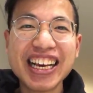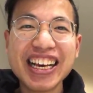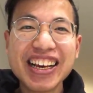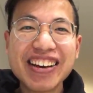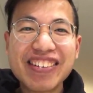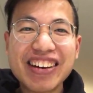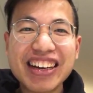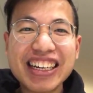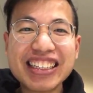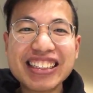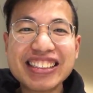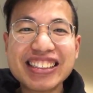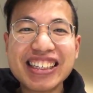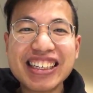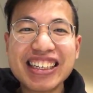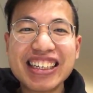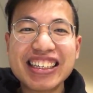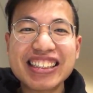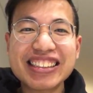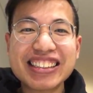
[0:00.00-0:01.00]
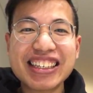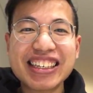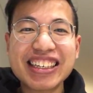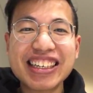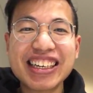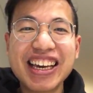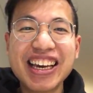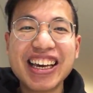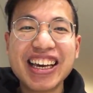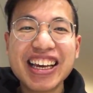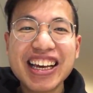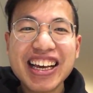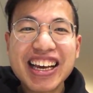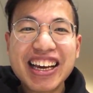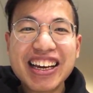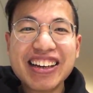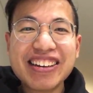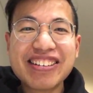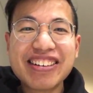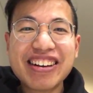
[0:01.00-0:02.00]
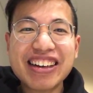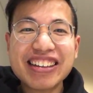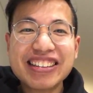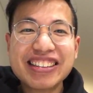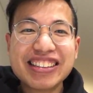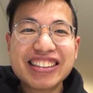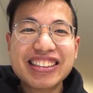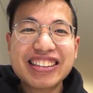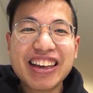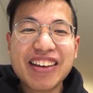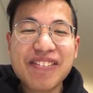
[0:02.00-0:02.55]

What is this? Are you trying to set